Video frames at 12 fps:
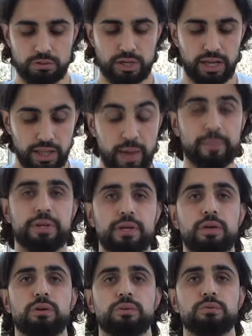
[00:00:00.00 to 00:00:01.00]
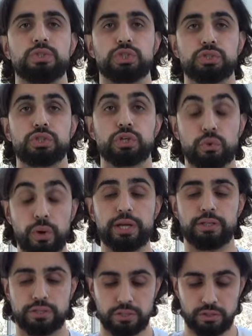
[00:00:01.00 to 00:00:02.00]
Calamity, which is the
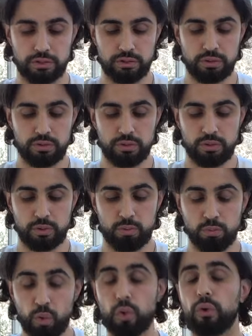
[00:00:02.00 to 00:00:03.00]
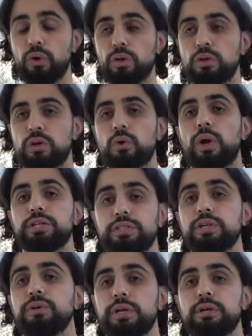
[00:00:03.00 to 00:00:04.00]
great moral
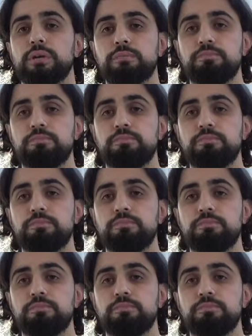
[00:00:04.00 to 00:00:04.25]
criterion.